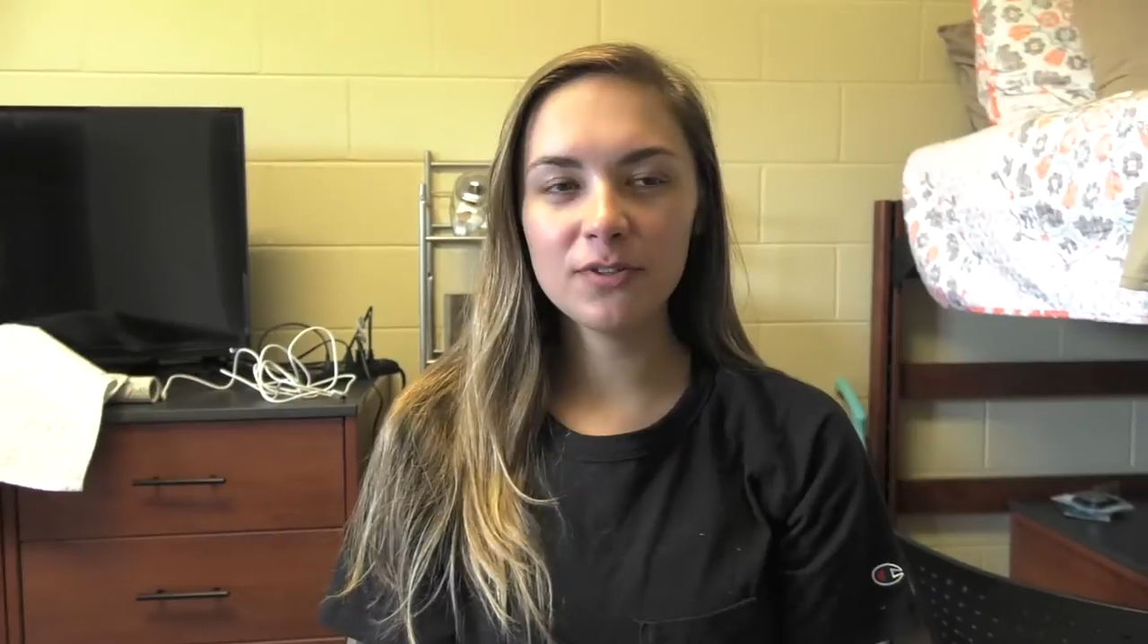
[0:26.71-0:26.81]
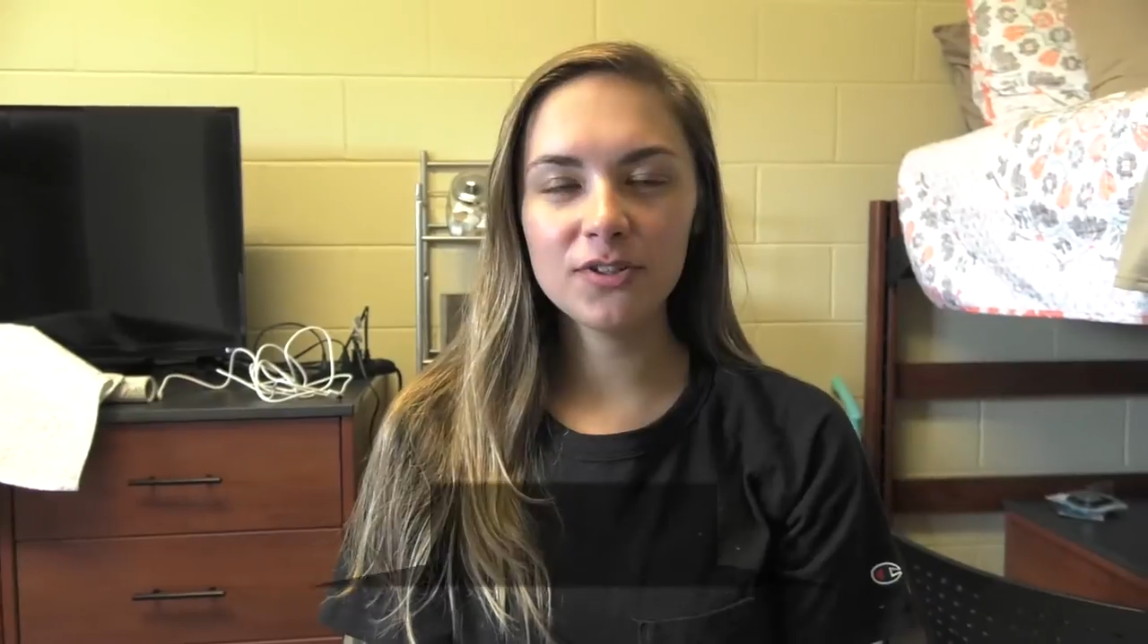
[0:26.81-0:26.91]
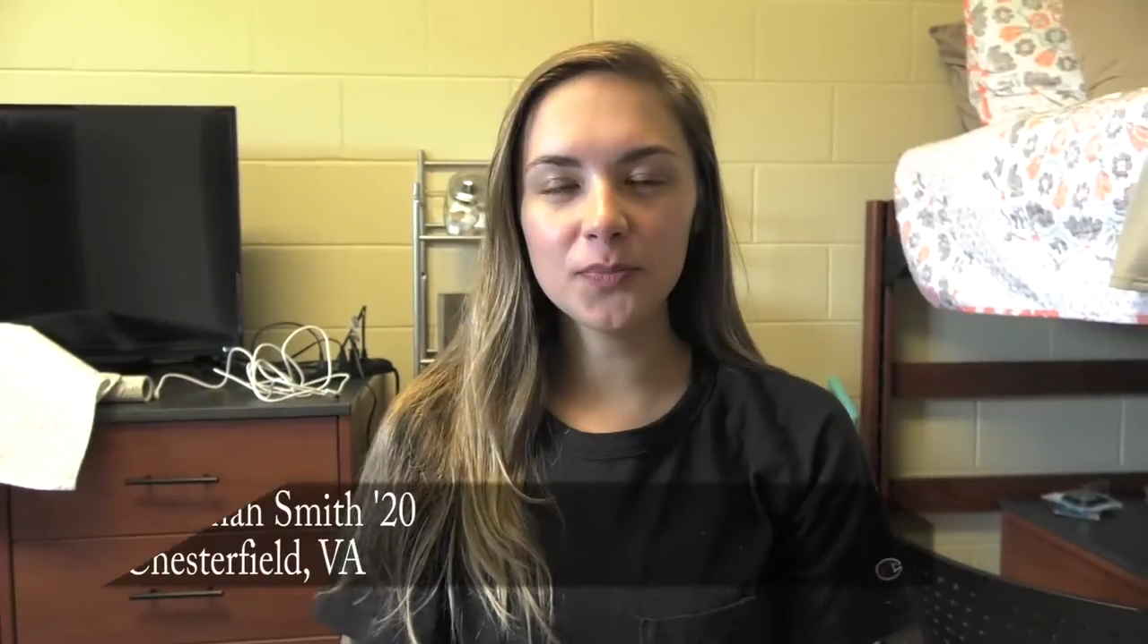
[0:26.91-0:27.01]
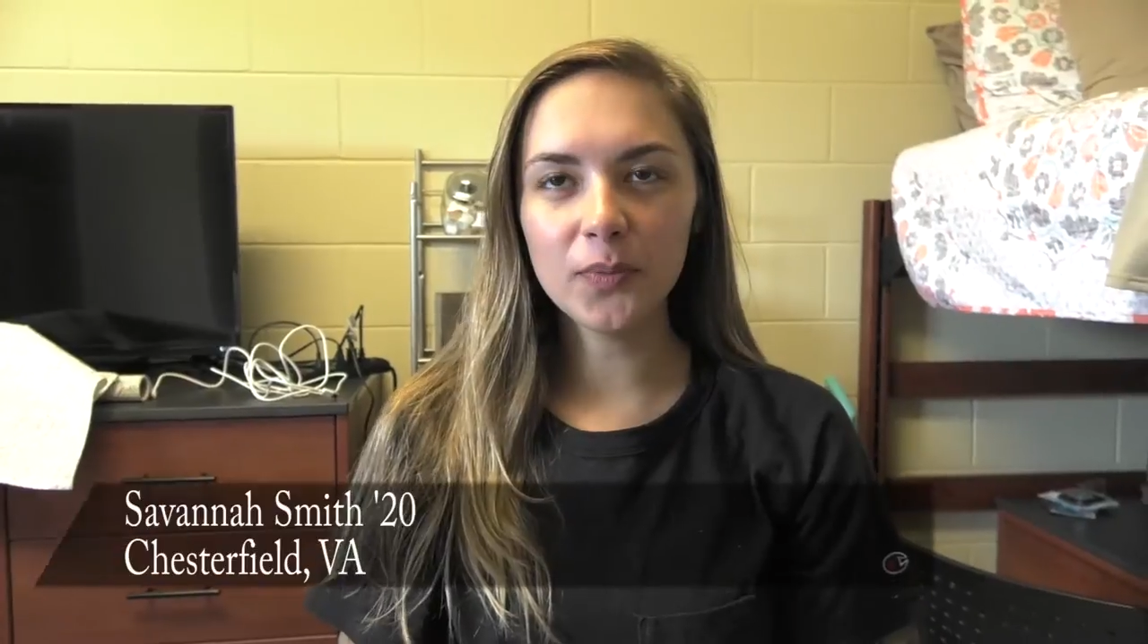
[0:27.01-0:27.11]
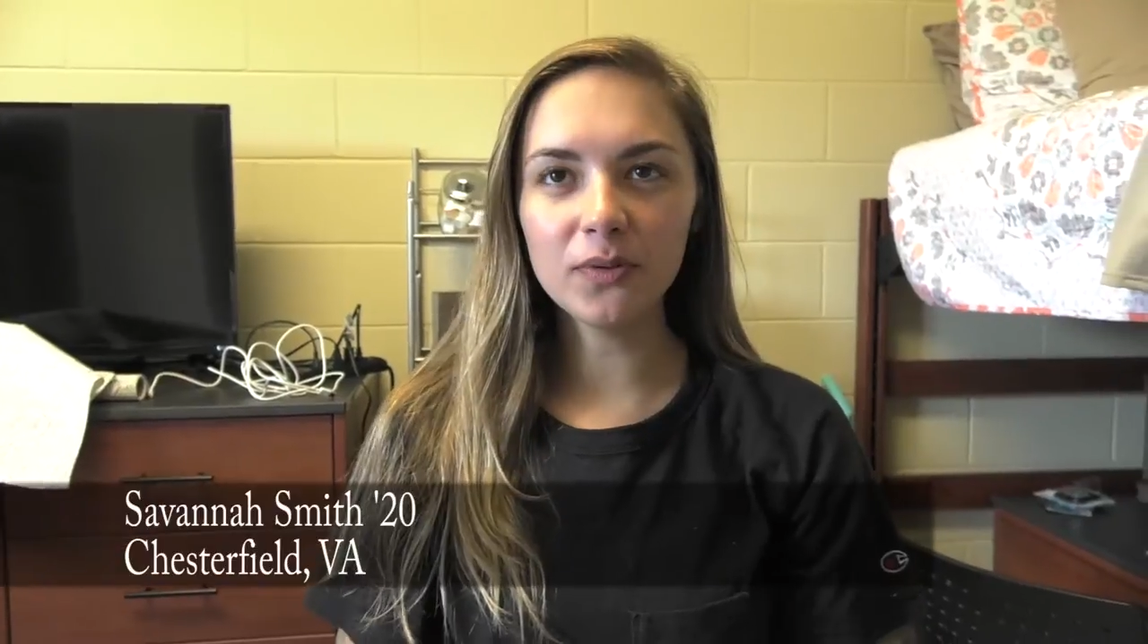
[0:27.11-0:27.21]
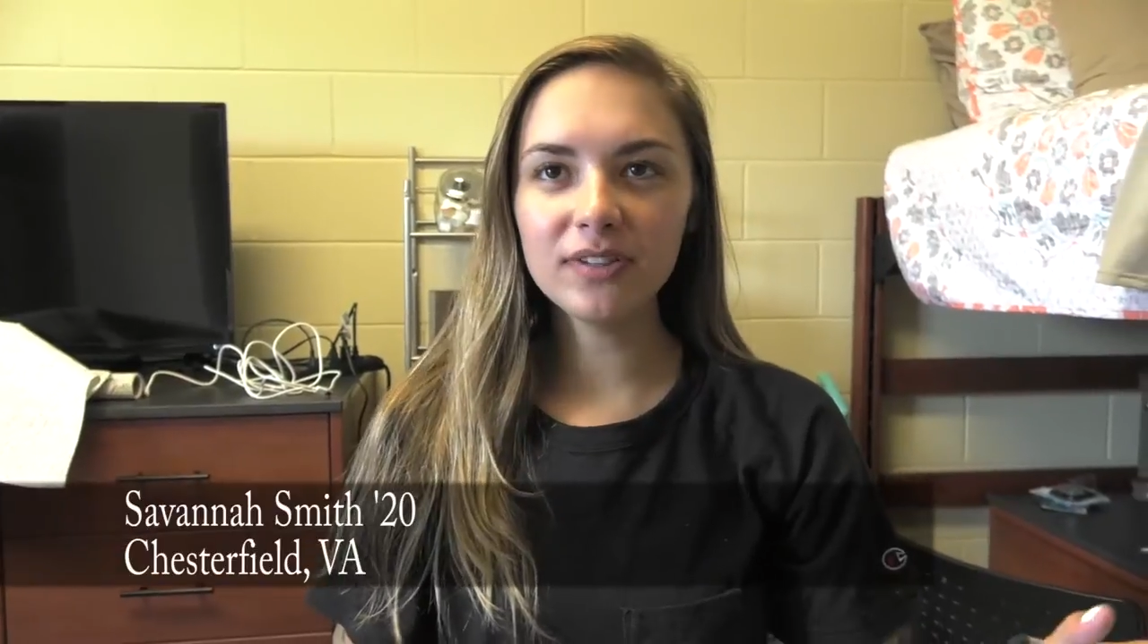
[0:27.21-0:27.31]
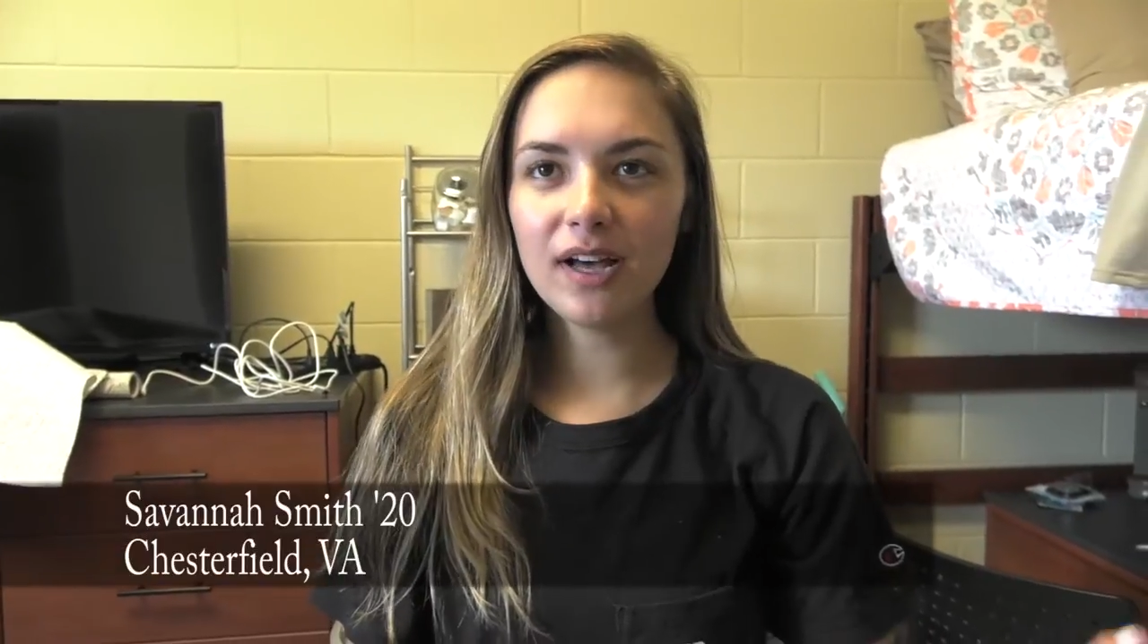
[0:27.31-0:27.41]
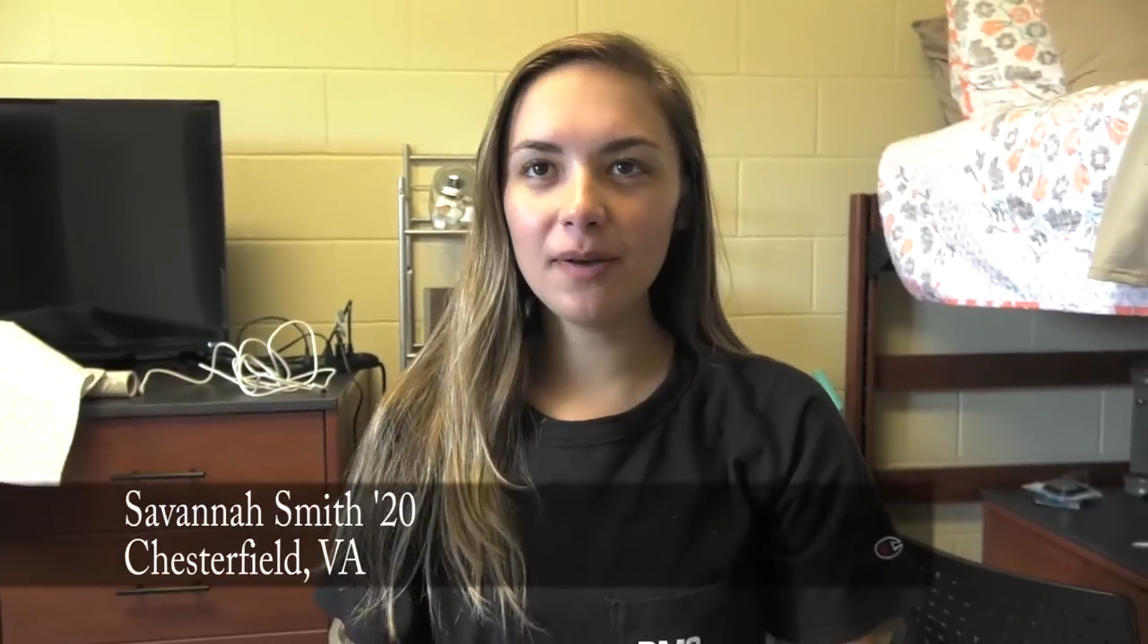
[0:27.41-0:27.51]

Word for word: We just pulled